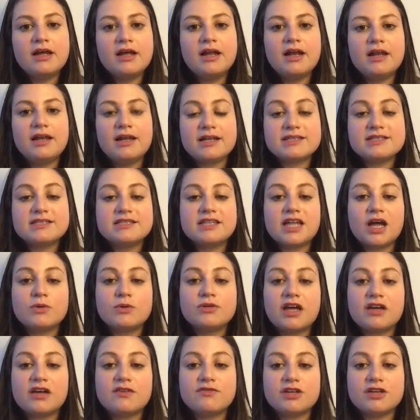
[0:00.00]
let's now
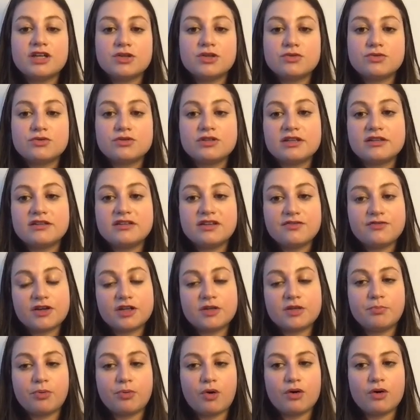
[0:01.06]
dive into the
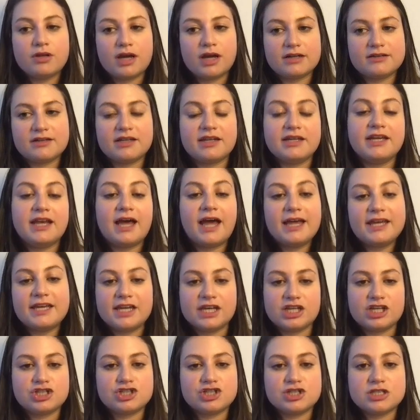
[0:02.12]
different product and AI
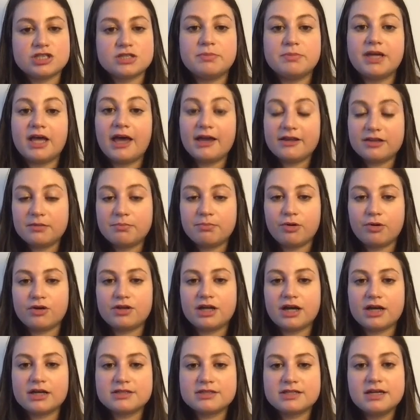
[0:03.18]
engines behind the
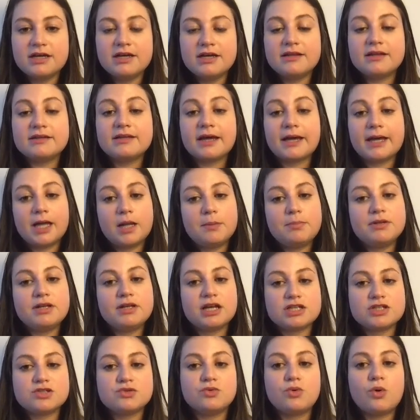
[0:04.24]
products that are helping
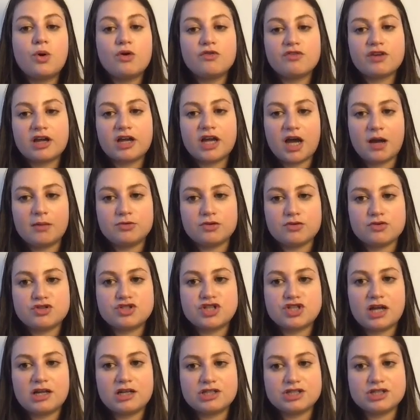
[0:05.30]
us to overcome those
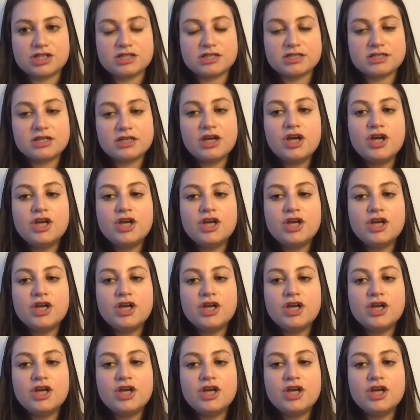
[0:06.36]
challenges